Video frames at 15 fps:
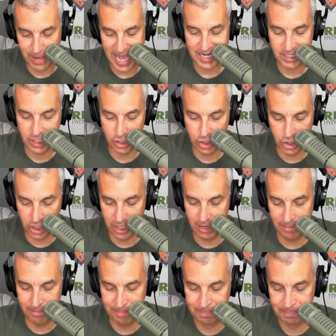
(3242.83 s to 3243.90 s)
back to
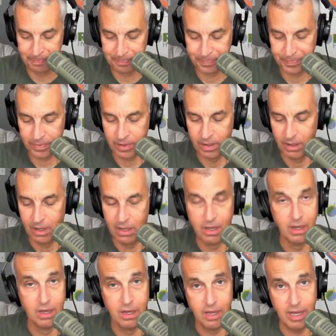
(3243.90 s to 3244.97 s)
Jim
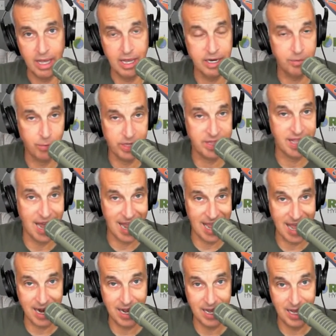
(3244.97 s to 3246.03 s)
and with
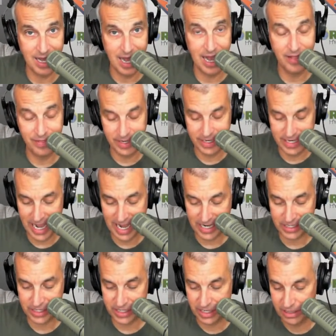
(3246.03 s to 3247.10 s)
Diana on the
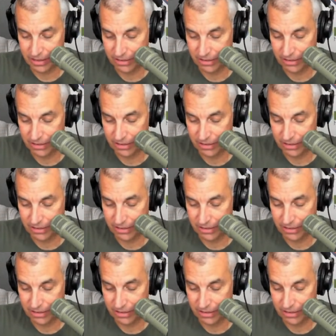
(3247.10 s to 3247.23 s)
text.